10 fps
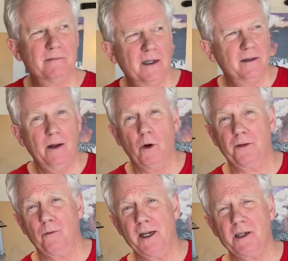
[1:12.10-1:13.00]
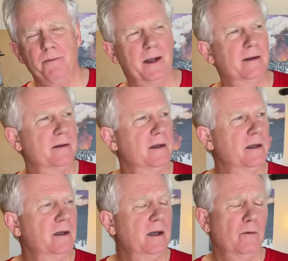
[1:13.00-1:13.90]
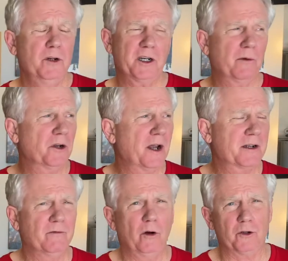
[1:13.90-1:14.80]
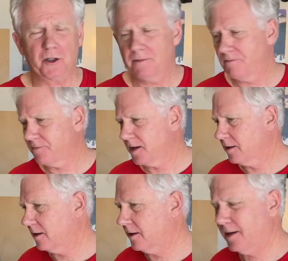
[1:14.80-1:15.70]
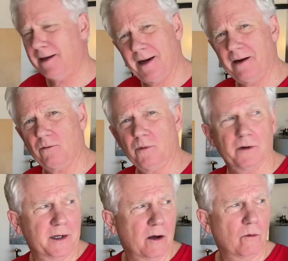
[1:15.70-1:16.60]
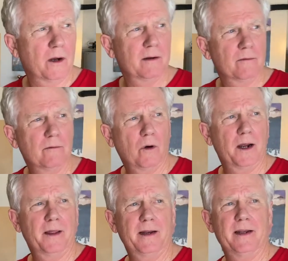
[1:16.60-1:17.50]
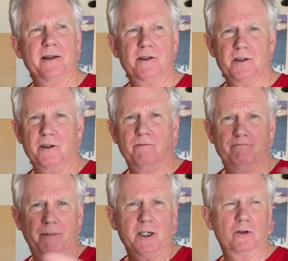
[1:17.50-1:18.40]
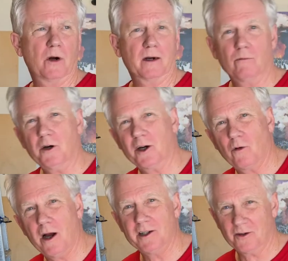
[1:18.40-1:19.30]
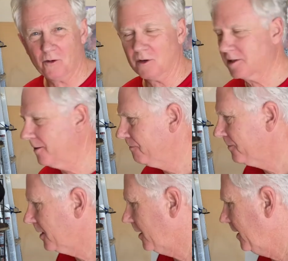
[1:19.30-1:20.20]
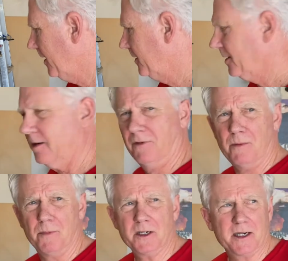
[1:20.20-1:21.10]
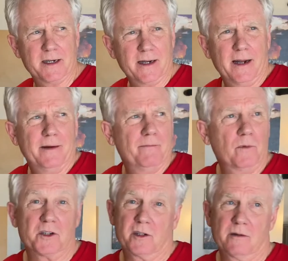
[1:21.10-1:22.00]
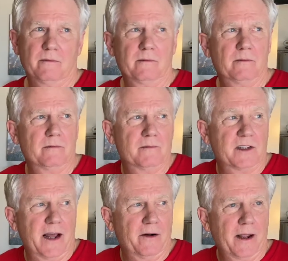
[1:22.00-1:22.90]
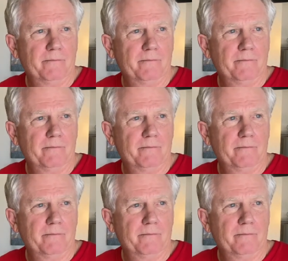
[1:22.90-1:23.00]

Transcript: They want the recipe, which I will not divulge. And I don't really know why that is. There's a big truck. We're in the garage, of course, and very busy today. What's Saturday?